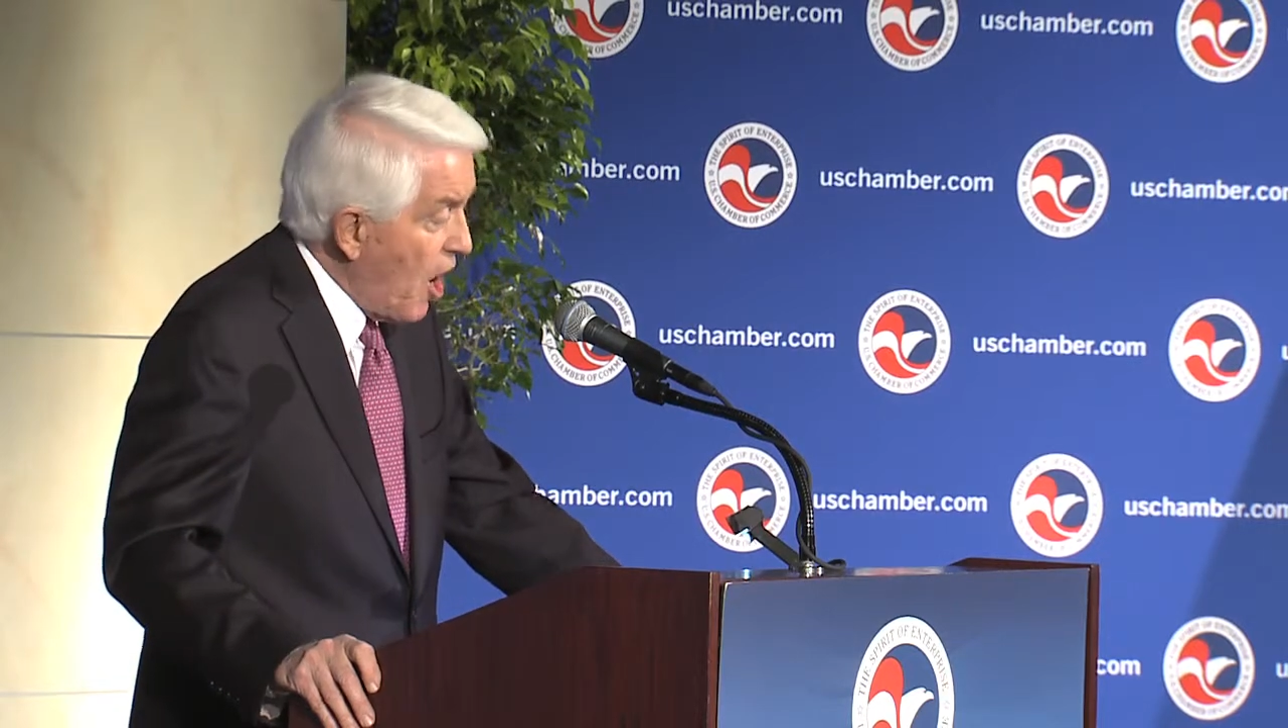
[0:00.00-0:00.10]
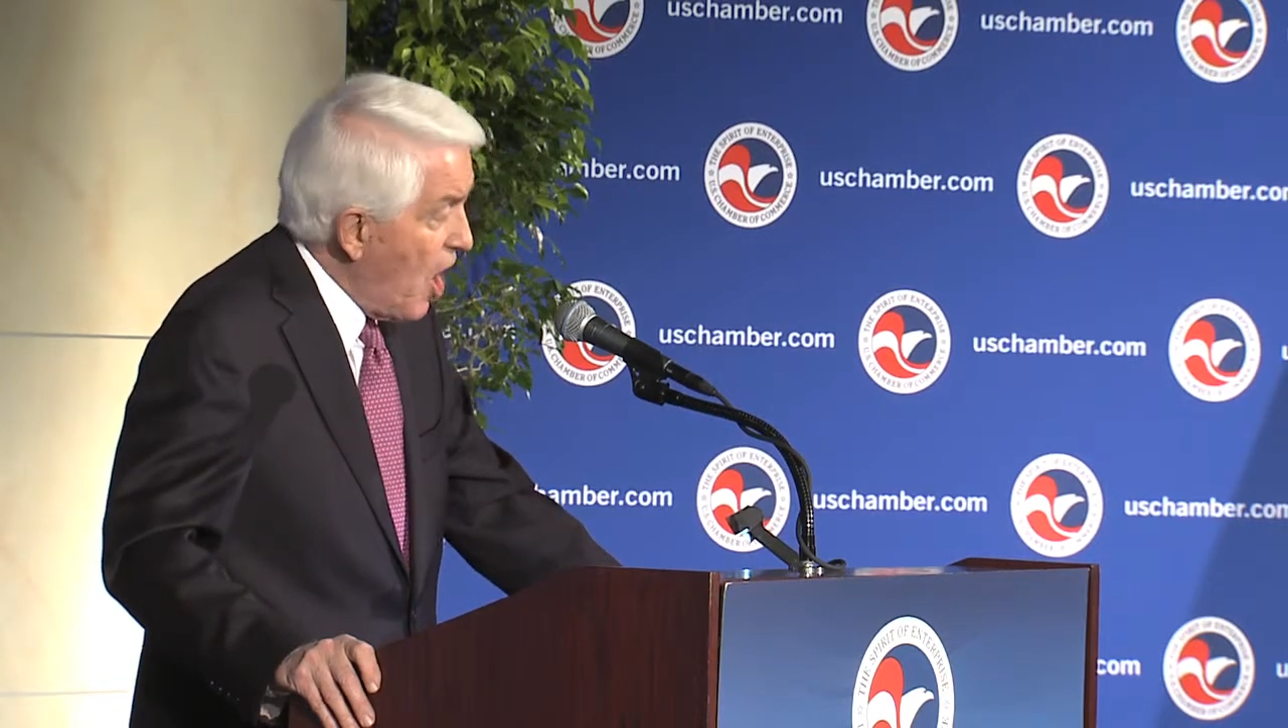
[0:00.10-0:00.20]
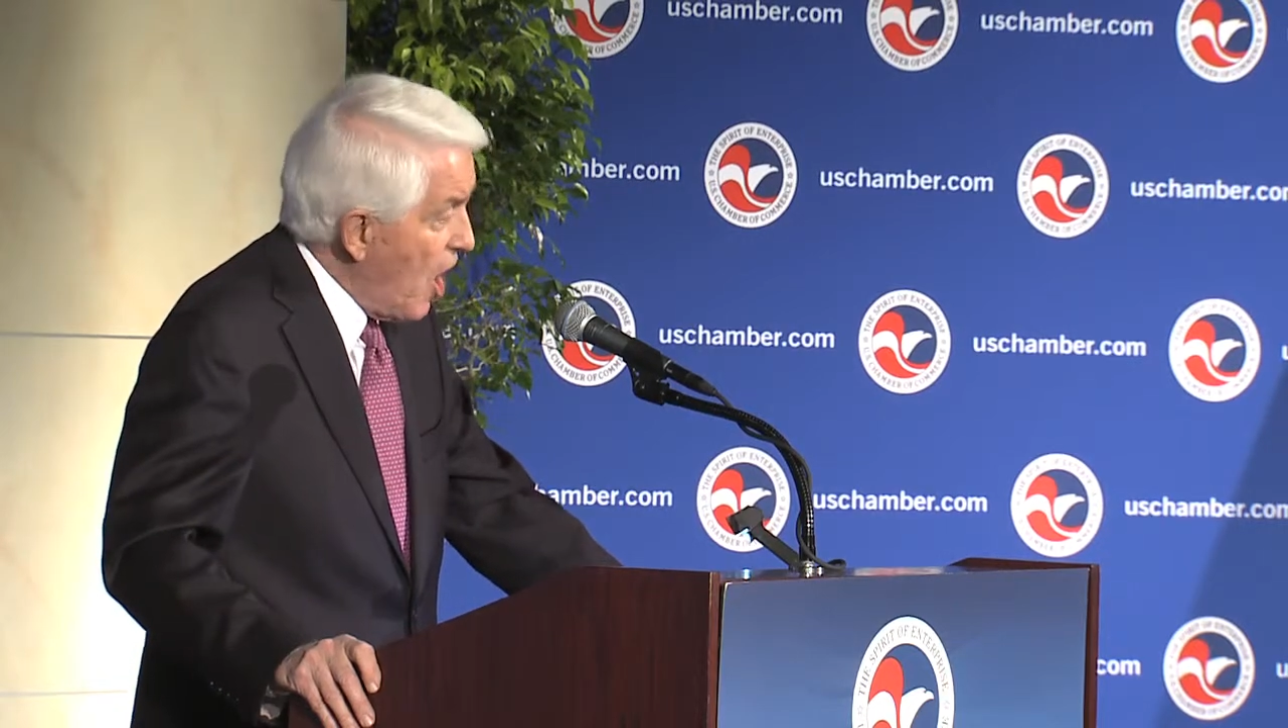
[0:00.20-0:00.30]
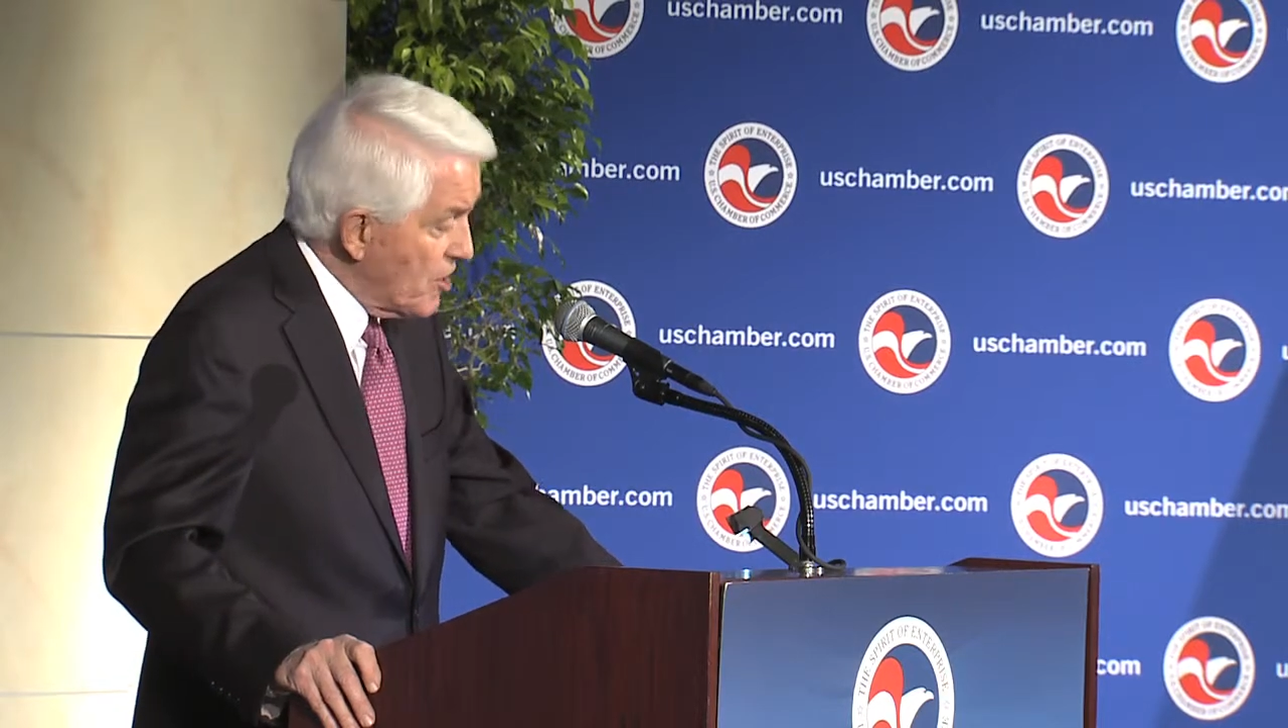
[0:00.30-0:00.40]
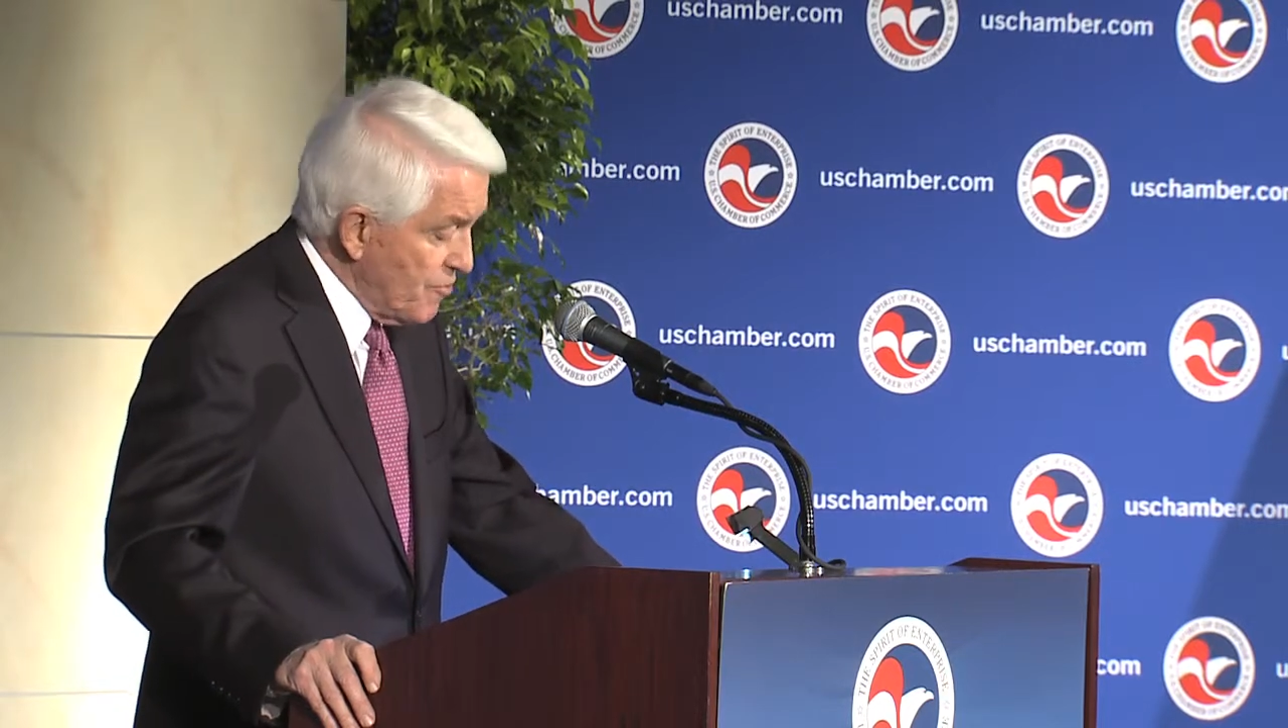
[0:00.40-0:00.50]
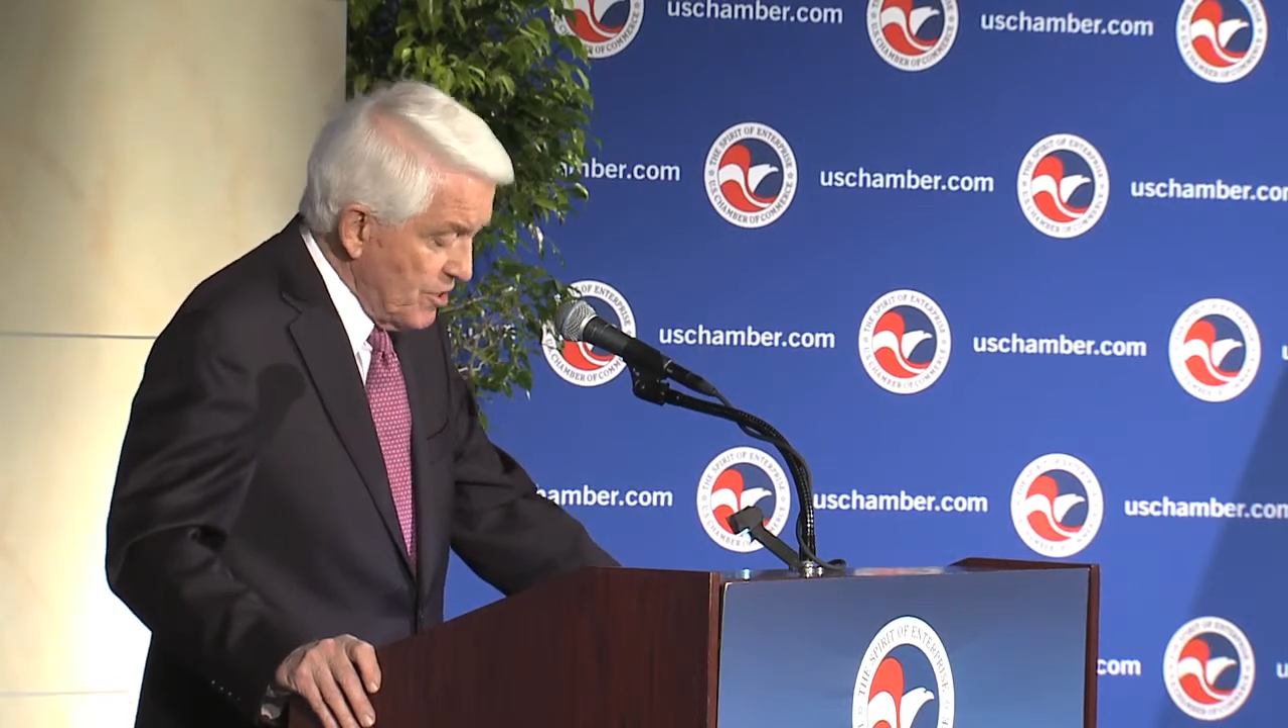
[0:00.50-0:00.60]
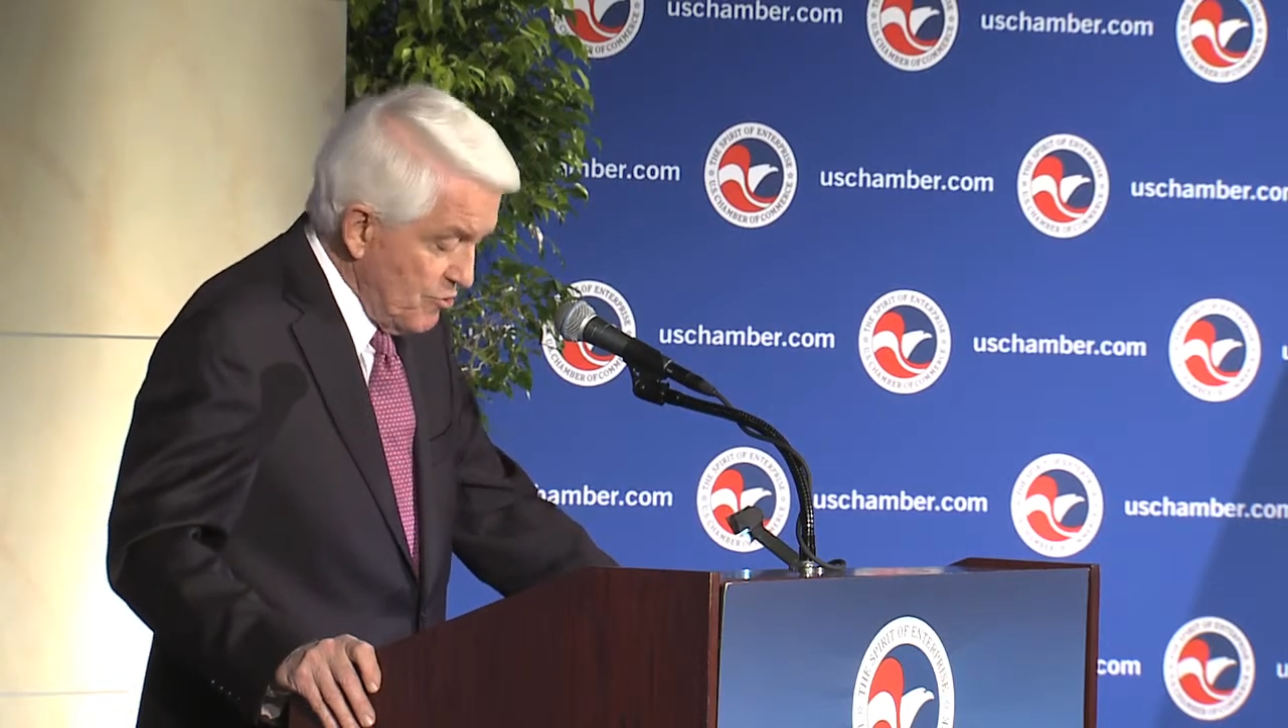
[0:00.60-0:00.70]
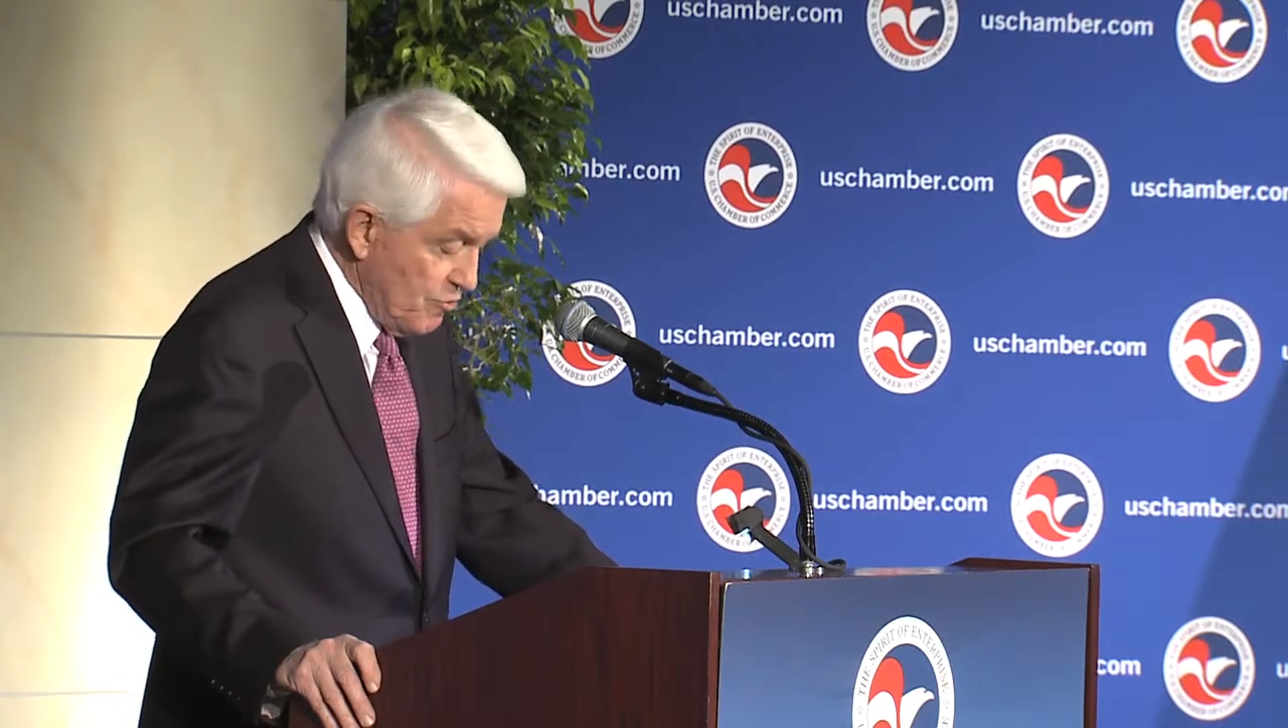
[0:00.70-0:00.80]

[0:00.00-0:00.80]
100